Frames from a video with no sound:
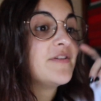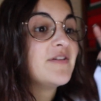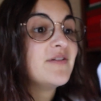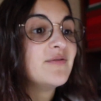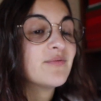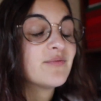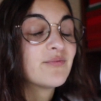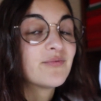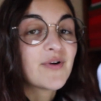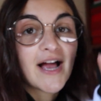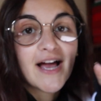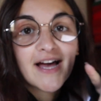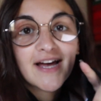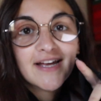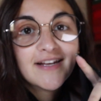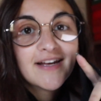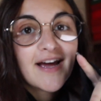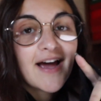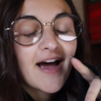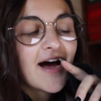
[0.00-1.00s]
The
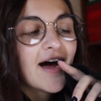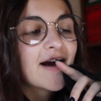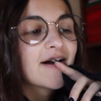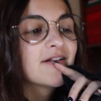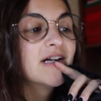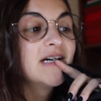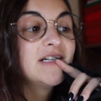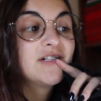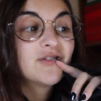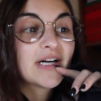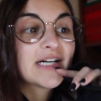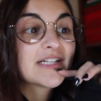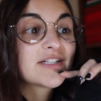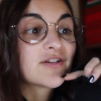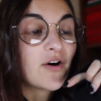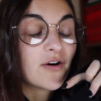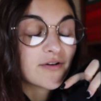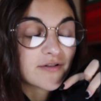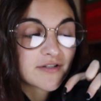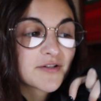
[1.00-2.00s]
red Adelaide dress
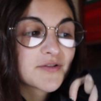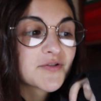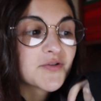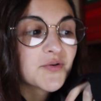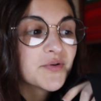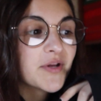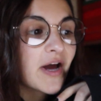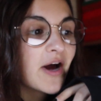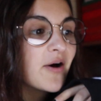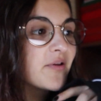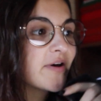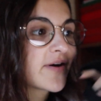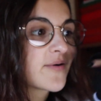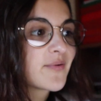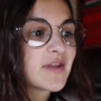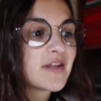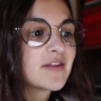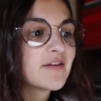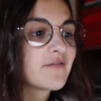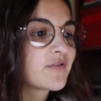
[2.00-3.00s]
also sold out like
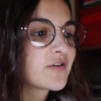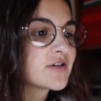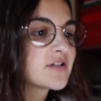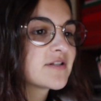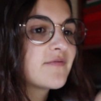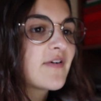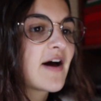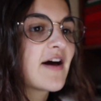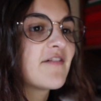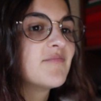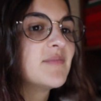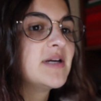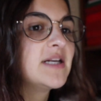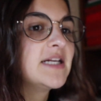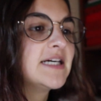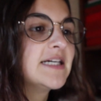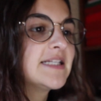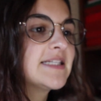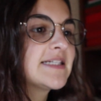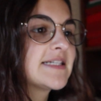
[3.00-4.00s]
within the first five
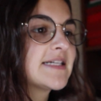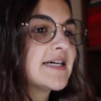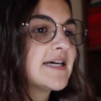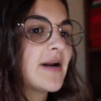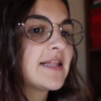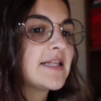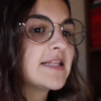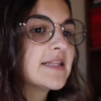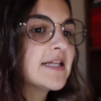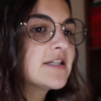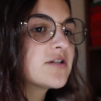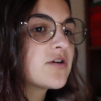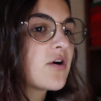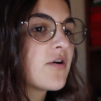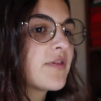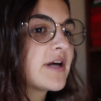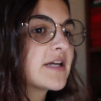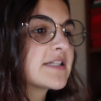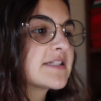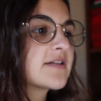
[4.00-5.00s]
minutes. And I think that's
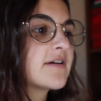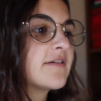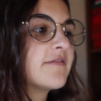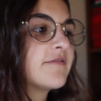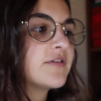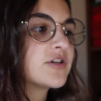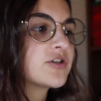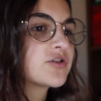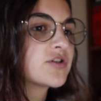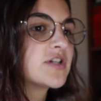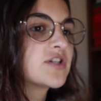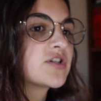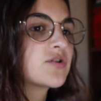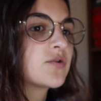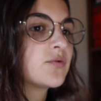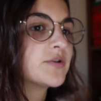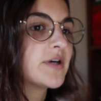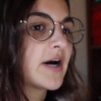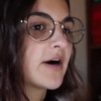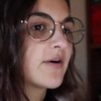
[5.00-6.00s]
all that's officially
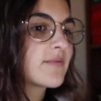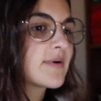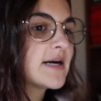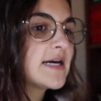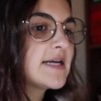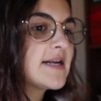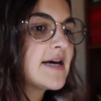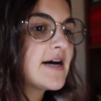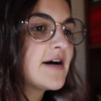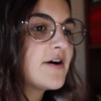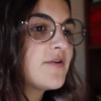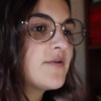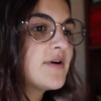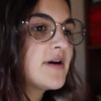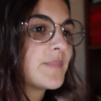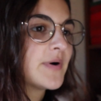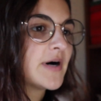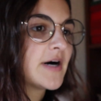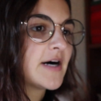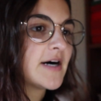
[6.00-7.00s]
sold out right now.
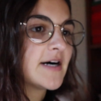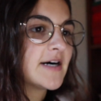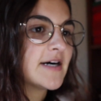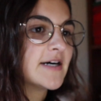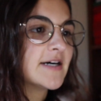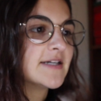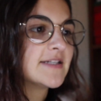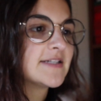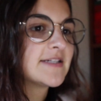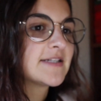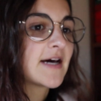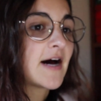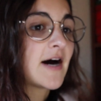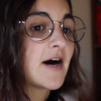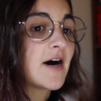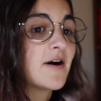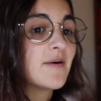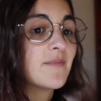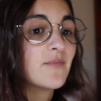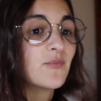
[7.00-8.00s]
But
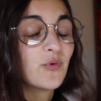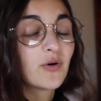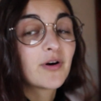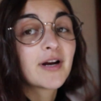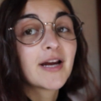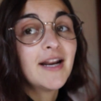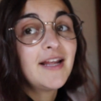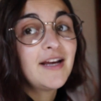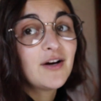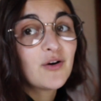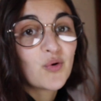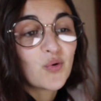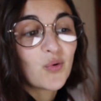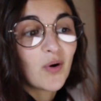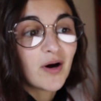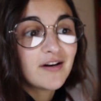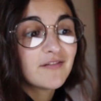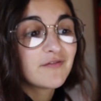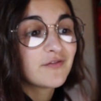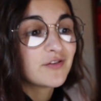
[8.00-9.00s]
um, we're getting
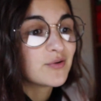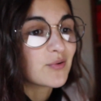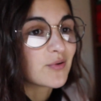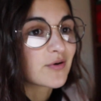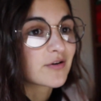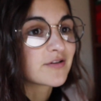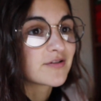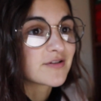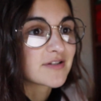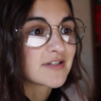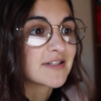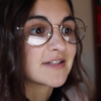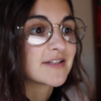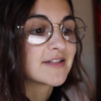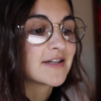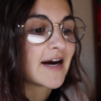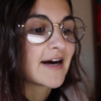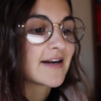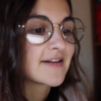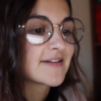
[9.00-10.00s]
quite a few orders
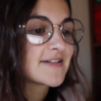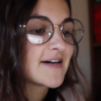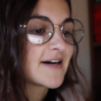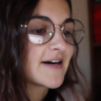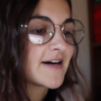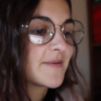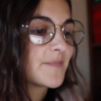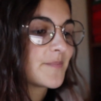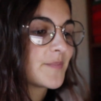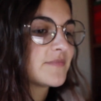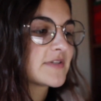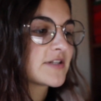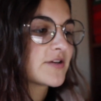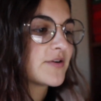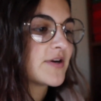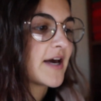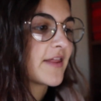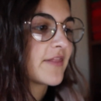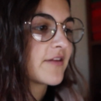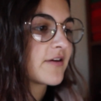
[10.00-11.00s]
in at a time. So
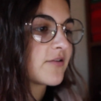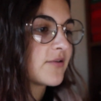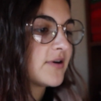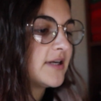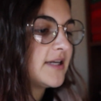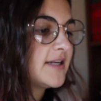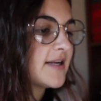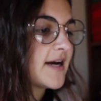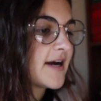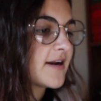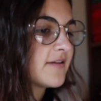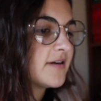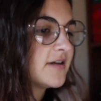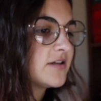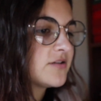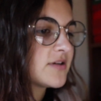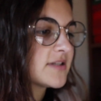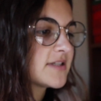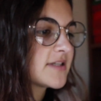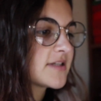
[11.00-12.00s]
yeah, the green Adelaide
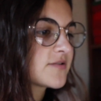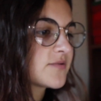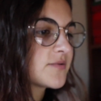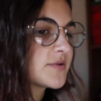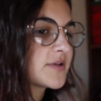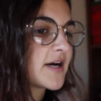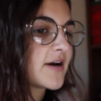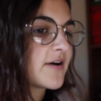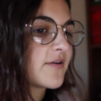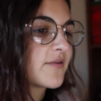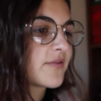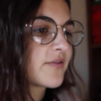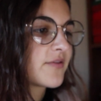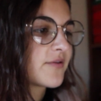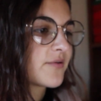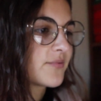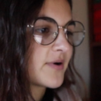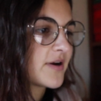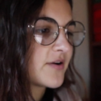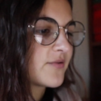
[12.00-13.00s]
dress is sold out.
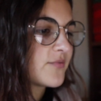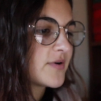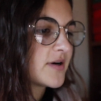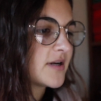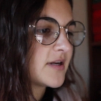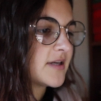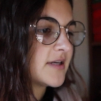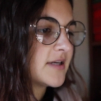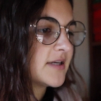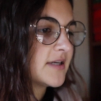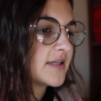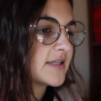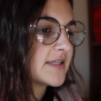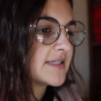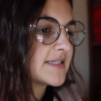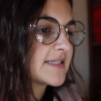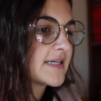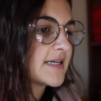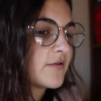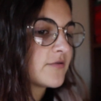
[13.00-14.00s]
The red one
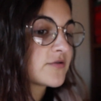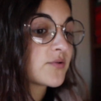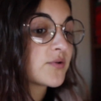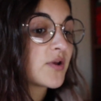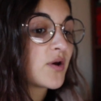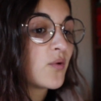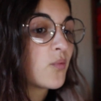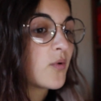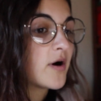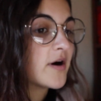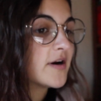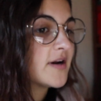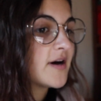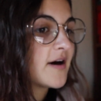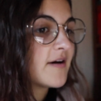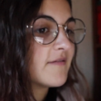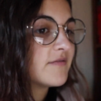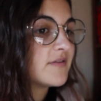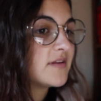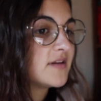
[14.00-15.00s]
is there's only one
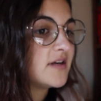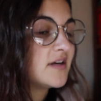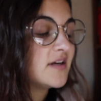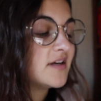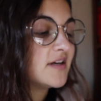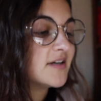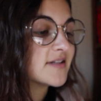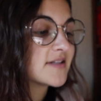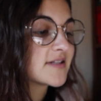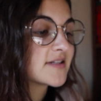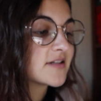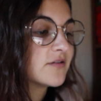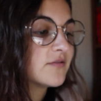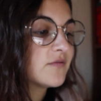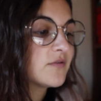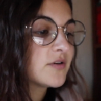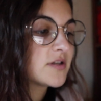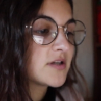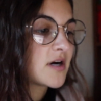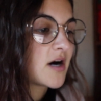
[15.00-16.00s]
of the
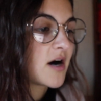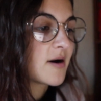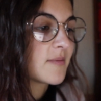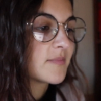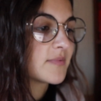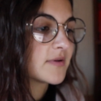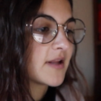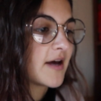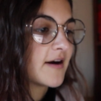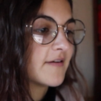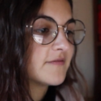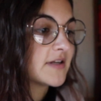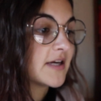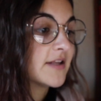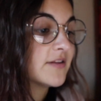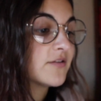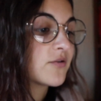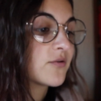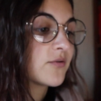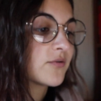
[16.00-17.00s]
silver top left
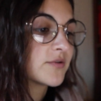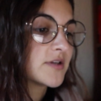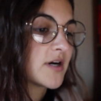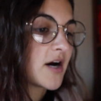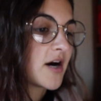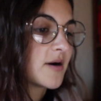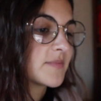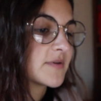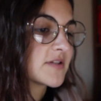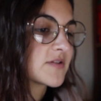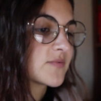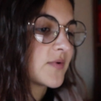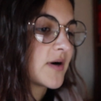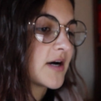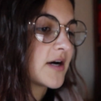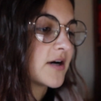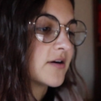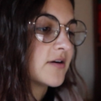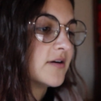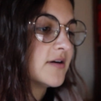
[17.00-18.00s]
and the gold top as
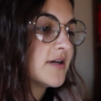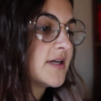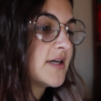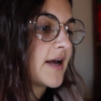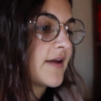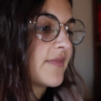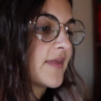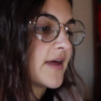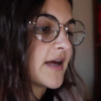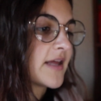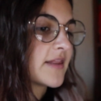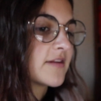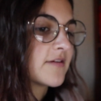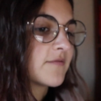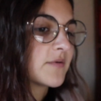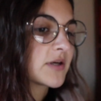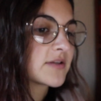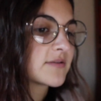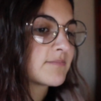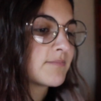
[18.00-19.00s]
well. And then
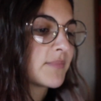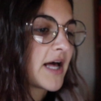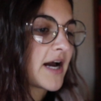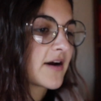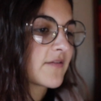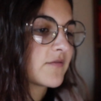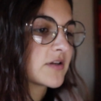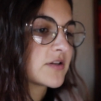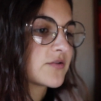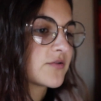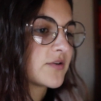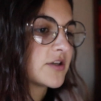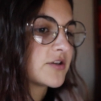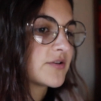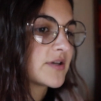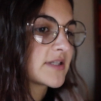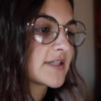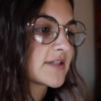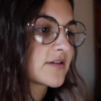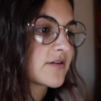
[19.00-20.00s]
the black Victoria
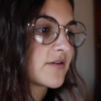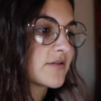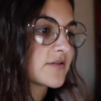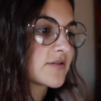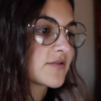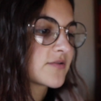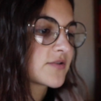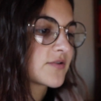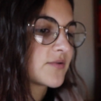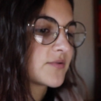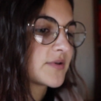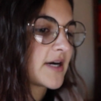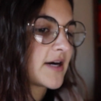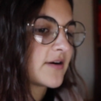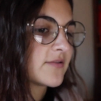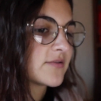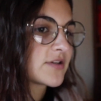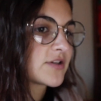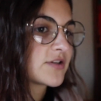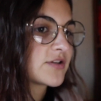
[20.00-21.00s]
dress is also sold
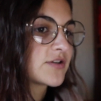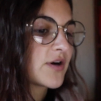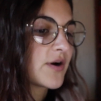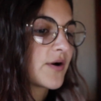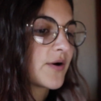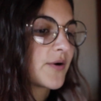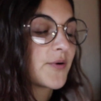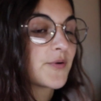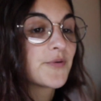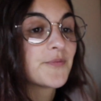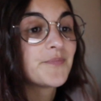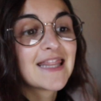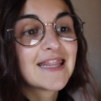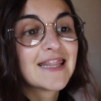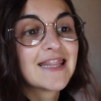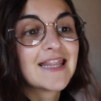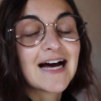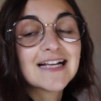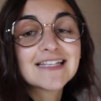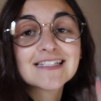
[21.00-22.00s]
out. So
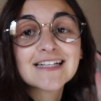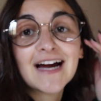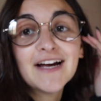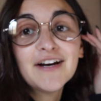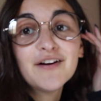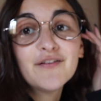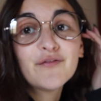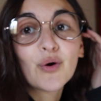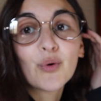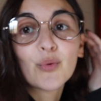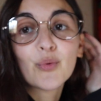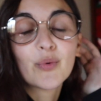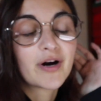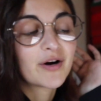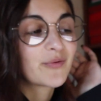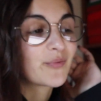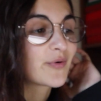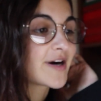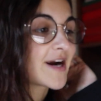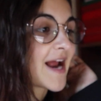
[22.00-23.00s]
that's kind of
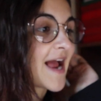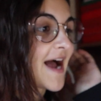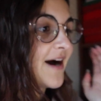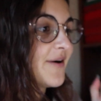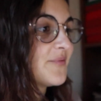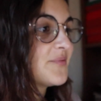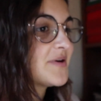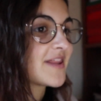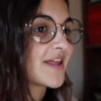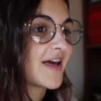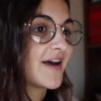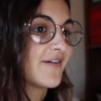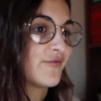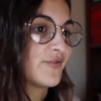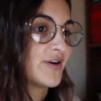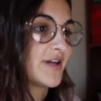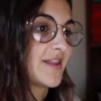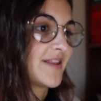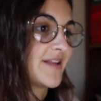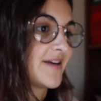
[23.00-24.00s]
where we're at with
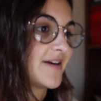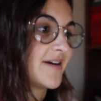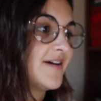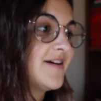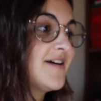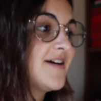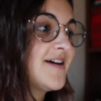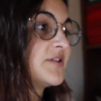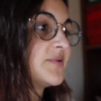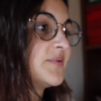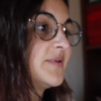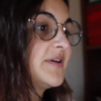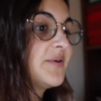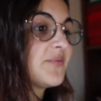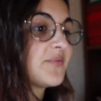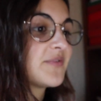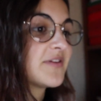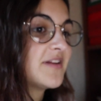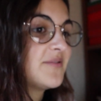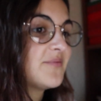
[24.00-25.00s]
everything.
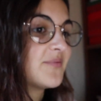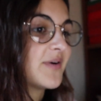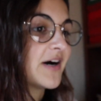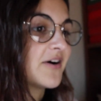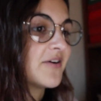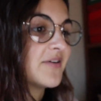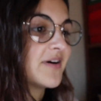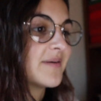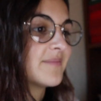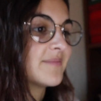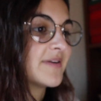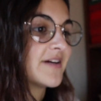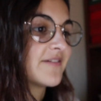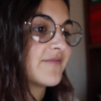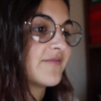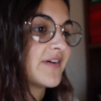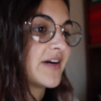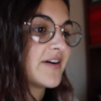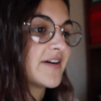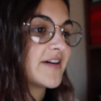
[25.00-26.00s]
Doing really well. I'm like
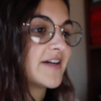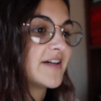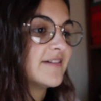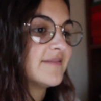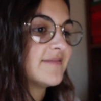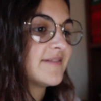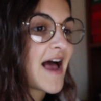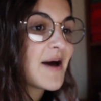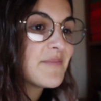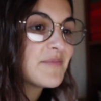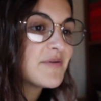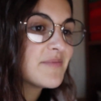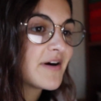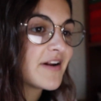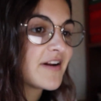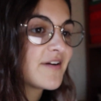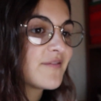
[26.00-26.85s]
very happy about